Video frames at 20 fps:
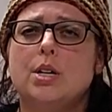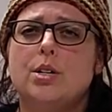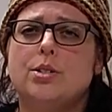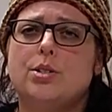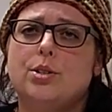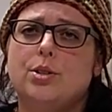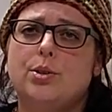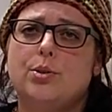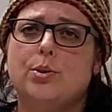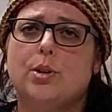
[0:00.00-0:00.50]

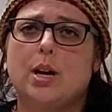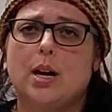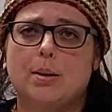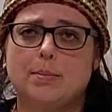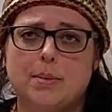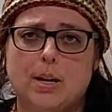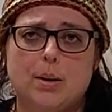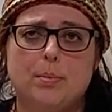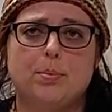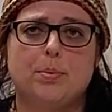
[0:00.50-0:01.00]
to
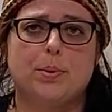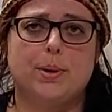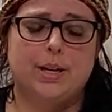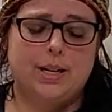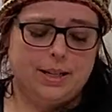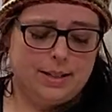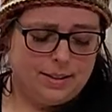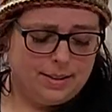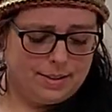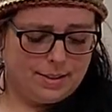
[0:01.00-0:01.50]
come up
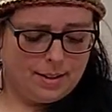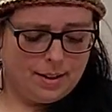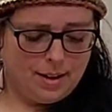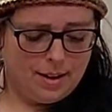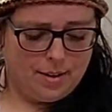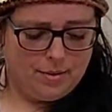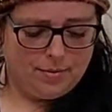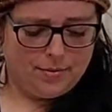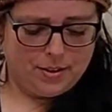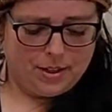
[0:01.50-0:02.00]
with
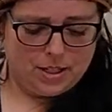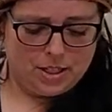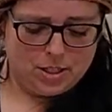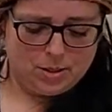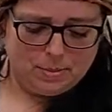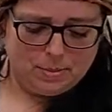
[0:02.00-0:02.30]
the finished